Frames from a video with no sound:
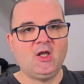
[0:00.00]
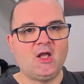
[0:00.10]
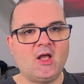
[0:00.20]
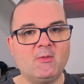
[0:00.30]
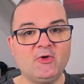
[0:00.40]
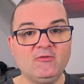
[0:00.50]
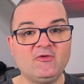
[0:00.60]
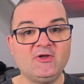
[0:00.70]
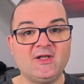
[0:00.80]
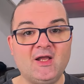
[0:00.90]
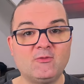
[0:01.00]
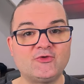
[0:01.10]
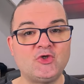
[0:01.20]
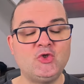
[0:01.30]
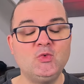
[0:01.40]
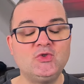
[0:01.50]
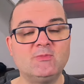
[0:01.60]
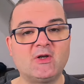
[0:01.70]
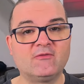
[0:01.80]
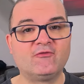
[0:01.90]
But overall, yeah, it was a huge
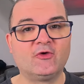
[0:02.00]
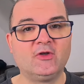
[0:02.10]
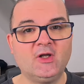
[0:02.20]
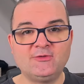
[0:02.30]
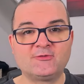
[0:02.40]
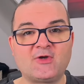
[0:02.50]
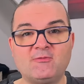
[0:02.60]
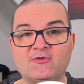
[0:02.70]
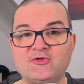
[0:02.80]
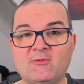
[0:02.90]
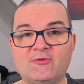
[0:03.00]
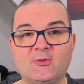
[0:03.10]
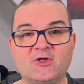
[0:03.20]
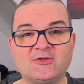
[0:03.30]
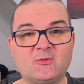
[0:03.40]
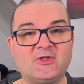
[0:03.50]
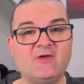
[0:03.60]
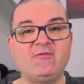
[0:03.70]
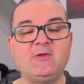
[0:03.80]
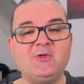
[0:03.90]
amount of fun. Subscribe to the channel as well, because I would
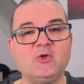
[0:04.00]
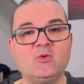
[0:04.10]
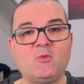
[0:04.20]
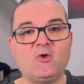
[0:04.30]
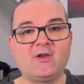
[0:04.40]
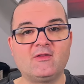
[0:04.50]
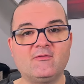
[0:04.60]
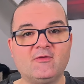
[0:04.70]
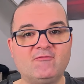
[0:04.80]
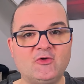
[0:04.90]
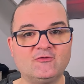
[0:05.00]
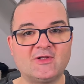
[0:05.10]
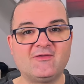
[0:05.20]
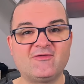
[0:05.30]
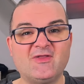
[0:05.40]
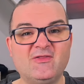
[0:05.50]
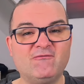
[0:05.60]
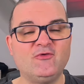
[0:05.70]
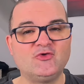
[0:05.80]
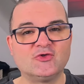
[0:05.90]
definitely be doing more like videos like this in the
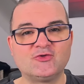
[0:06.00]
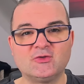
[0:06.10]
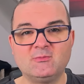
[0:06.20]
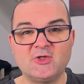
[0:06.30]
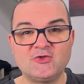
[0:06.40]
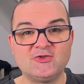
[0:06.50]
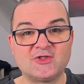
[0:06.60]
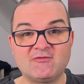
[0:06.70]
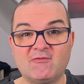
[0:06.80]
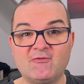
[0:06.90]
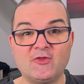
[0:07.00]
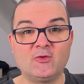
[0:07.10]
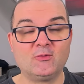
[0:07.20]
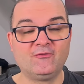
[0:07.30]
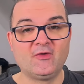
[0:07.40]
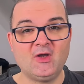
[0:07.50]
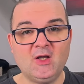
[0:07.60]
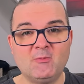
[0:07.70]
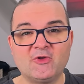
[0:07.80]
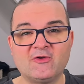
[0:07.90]
future, so make sure you stick around for those.
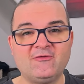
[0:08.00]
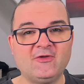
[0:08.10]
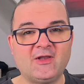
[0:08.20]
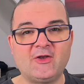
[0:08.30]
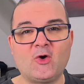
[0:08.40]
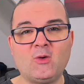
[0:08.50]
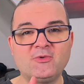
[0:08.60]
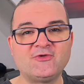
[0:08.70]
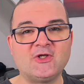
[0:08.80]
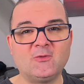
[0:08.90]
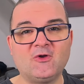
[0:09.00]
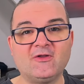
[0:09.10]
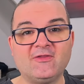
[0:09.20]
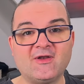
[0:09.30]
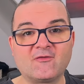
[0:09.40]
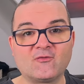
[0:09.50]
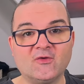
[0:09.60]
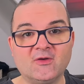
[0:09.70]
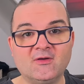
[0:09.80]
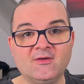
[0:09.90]
But until then, I hope to see you all in the next one.